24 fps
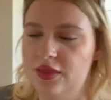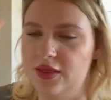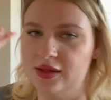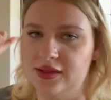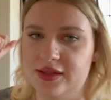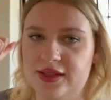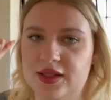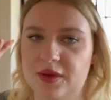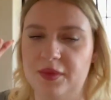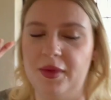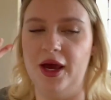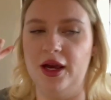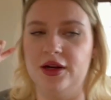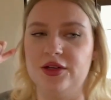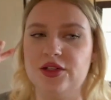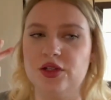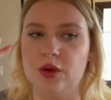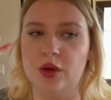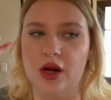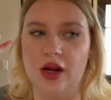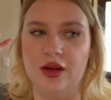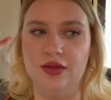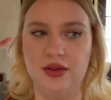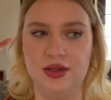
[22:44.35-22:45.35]
that's the back
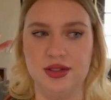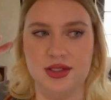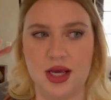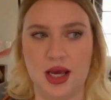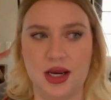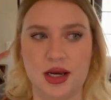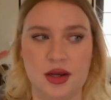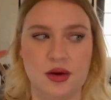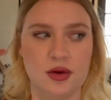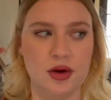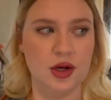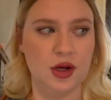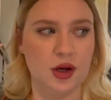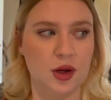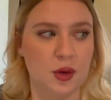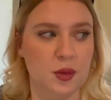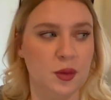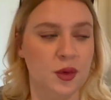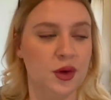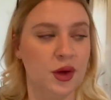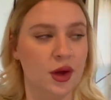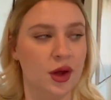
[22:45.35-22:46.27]
door in the dining room.